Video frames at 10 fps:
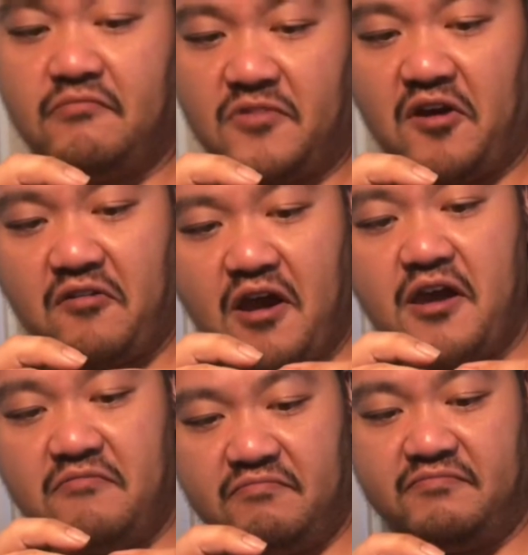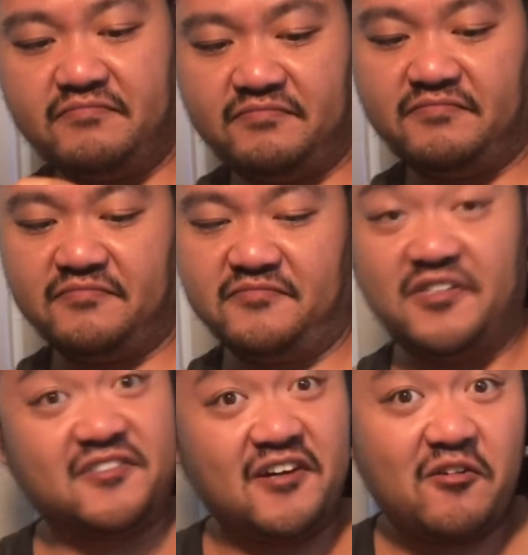Alright.
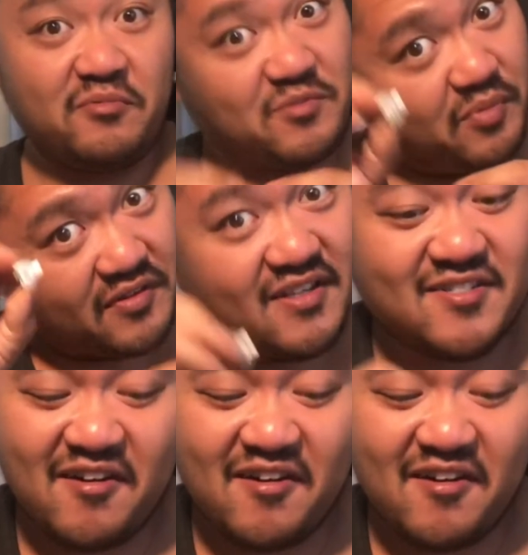Let's go. Let's put these